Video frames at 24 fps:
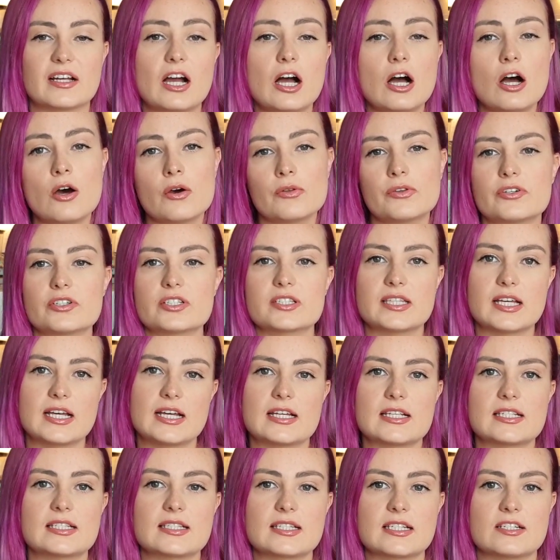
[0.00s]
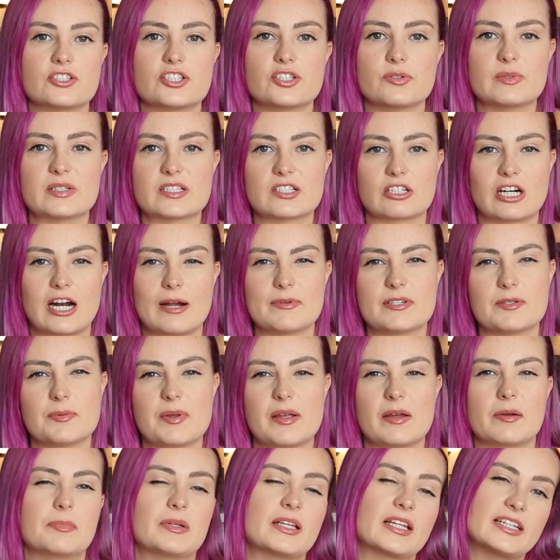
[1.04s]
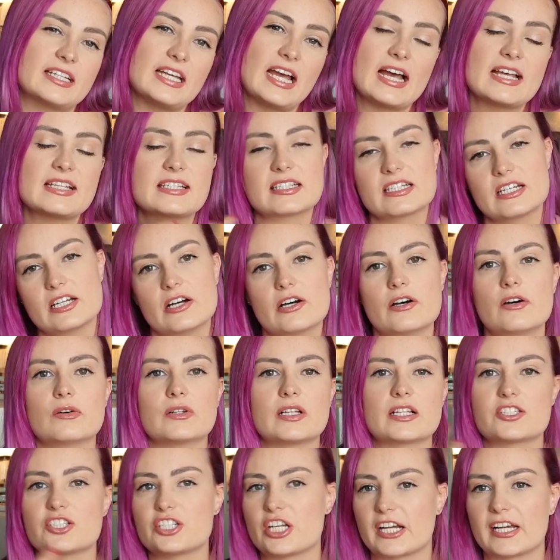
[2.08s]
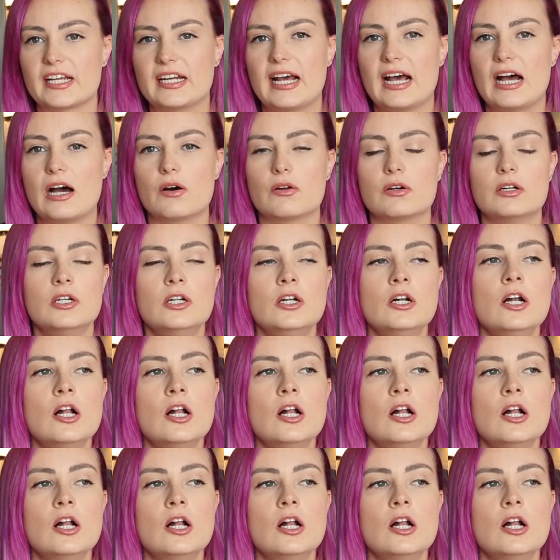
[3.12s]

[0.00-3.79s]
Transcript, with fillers: oh, there's this, and she would describe it to me, I'd be like, yes, no, let's check it out.